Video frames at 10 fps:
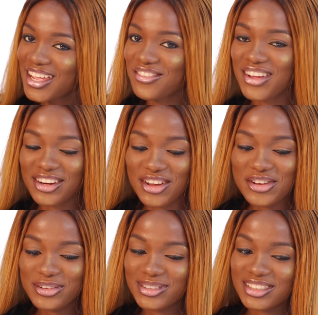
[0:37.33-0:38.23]
if you are not
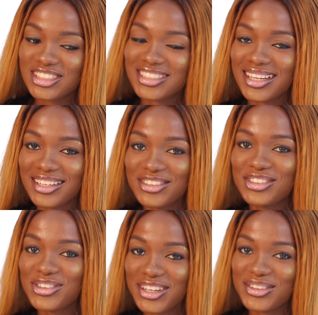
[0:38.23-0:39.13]
new to this channel,
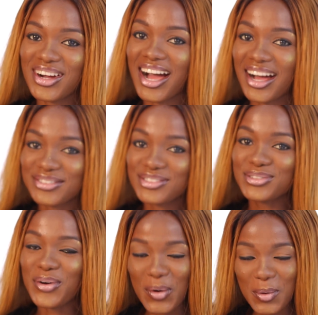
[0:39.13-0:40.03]
you know I don't have
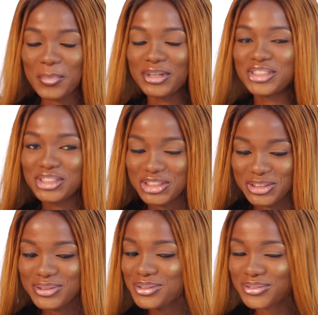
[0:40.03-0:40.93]
so much
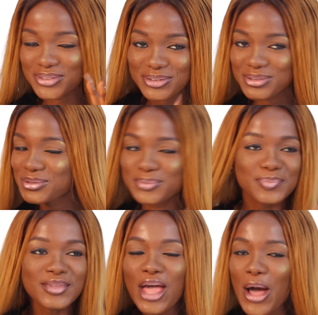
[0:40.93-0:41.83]
chills to do
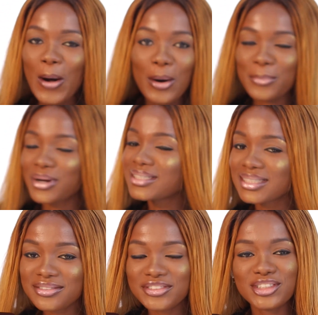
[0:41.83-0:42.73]

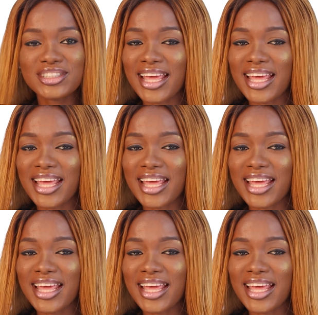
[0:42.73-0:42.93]
unboxing videos.